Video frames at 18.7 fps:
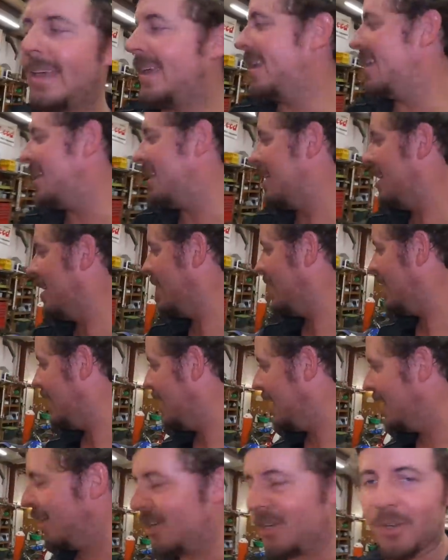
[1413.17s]
a
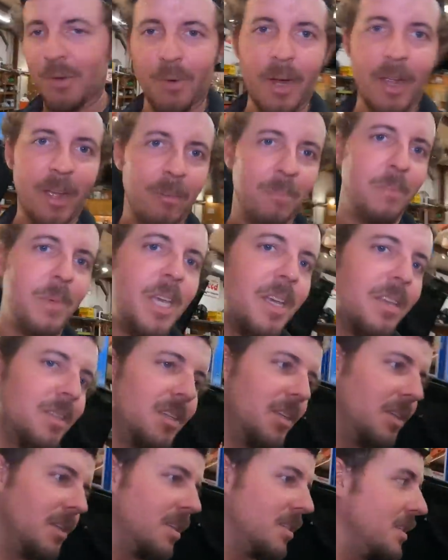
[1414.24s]
direct miss
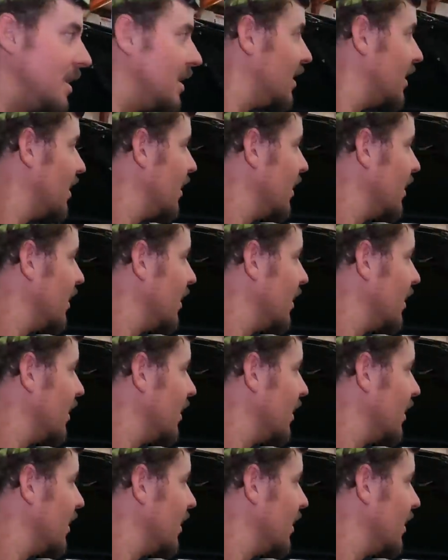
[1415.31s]
because